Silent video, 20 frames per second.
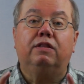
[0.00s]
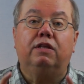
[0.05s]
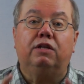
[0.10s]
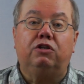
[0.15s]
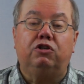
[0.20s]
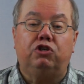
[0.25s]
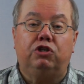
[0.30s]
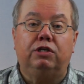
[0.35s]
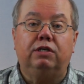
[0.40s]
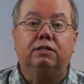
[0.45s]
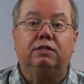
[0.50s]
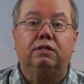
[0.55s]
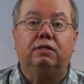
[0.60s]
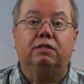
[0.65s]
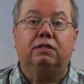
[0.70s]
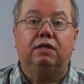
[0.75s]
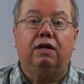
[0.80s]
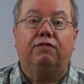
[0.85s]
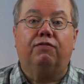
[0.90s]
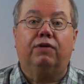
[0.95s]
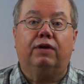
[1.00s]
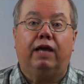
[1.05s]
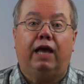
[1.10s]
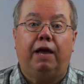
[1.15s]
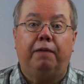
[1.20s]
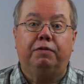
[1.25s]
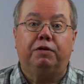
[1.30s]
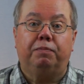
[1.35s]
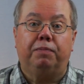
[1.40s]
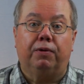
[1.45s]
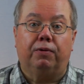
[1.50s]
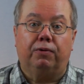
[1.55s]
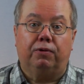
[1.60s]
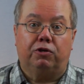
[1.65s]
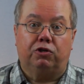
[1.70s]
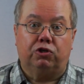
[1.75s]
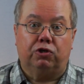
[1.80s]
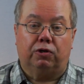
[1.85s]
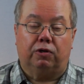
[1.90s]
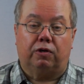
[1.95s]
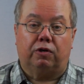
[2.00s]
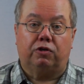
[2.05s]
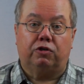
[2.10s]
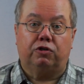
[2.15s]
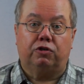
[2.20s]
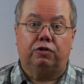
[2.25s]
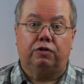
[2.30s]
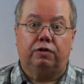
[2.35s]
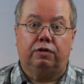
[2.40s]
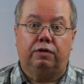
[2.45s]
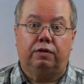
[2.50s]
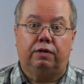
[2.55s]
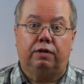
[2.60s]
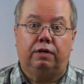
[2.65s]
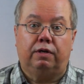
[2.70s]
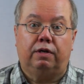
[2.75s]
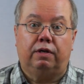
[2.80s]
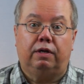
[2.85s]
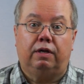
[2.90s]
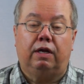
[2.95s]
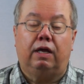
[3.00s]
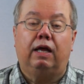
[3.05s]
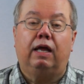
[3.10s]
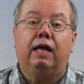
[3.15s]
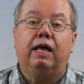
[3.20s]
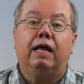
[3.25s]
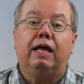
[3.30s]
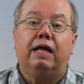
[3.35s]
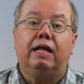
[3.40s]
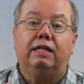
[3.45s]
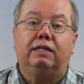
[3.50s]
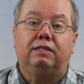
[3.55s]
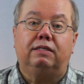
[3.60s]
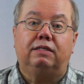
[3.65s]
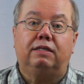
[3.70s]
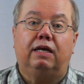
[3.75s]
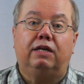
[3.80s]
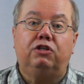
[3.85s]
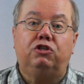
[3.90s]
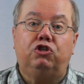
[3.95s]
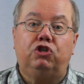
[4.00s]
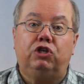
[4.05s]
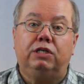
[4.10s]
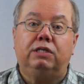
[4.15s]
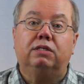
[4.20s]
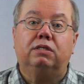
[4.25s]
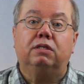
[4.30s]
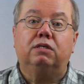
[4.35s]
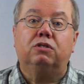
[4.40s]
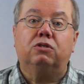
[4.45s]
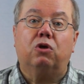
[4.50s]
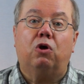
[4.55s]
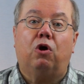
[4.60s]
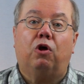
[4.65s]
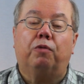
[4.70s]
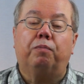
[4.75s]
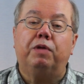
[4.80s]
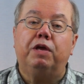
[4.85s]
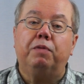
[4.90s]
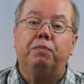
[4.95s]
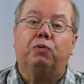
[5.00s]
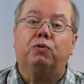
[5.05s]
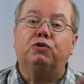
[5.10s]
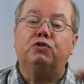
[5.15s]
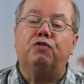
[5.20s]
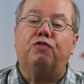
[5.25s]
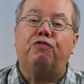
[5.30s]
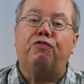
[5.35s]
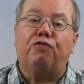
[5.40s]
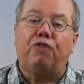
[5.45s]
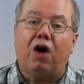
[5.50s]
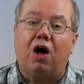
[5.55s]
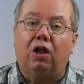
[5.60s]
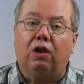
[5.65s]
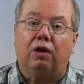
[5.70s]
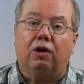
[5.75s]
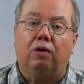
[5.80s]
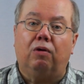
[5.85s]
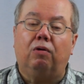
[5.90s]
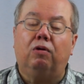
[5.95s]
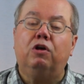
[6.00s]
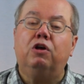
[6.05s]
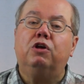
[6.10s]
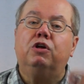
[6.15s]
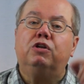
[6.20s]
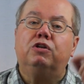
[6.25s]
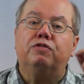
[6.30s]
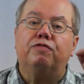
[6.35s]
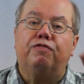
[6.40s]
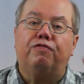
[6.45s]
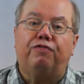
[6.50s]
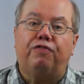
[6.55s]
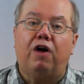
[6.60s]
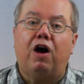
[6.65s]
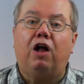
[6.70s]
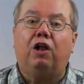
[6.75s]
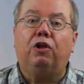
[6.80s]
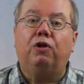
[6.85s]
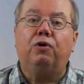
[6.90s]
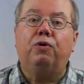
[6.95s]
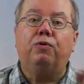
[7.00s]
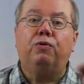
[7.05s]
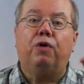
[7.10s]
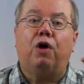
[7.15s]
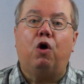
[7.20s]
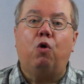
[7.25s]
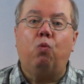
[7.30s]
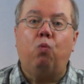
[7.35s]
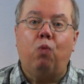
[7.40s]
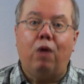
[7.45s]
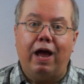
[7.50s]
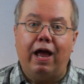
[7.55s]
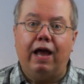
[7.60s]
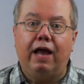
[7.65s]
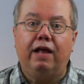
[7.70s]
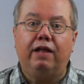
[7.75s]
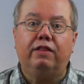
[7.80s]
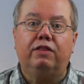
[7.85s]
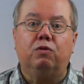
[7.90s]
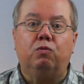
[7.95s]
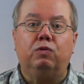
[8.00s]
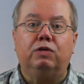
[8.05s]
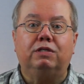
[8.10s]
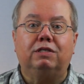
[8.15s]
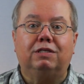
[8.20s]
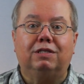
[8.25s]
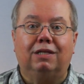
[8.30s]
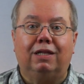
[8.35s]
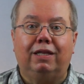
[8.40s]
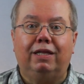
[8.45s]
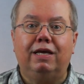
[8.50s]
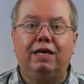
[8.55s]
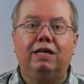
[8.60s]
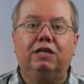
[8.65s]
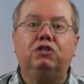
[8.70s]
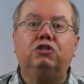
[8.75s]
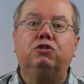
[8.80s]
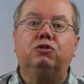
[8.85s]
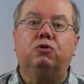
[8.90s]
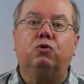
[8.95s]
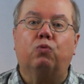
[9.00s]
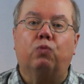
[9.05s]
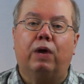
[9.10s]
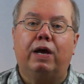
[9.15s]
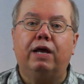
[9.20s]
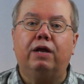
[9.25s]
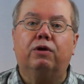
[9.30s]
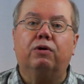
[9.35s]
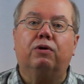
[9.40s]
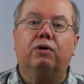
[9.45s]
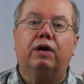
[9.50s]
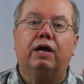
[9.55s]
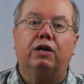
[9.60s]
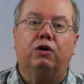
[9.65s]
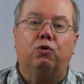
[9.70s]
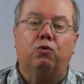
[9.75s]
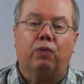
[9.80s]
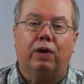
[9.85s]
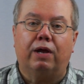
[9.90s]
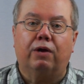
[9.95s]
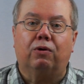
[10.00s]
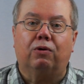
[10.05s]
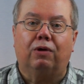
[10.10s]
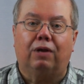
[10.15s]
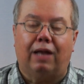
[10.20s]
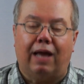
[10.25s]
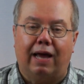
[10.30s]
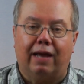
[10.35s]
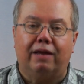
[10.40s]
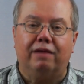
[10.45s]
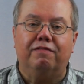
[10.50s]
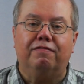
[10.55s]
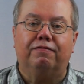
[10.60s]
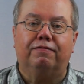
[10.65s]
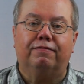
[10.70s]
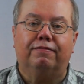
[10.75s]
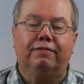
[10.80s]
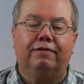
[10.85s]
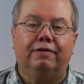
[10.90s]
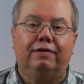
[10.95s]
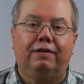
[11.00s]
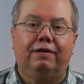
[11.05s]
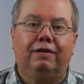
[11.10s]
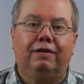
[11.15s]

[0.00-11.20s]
that Jesus never came to build a church. Instead, Jesus called people to follow a way that was to lead to greater and greater life,